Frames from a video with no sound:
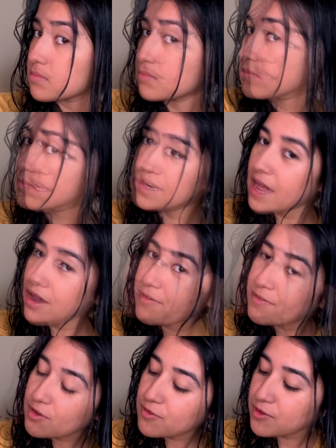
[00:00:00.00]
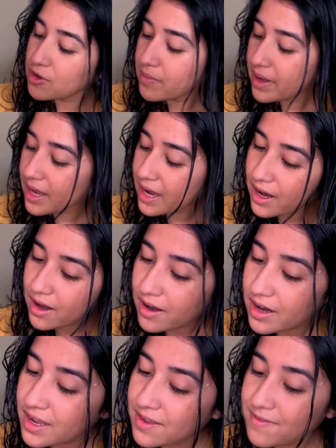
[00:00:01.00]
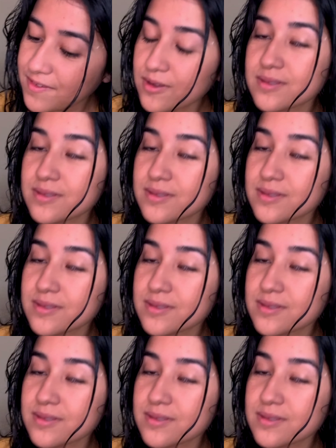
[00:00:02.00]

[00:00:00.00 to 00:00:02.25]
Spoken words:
Like now, if you feel my hair, it feels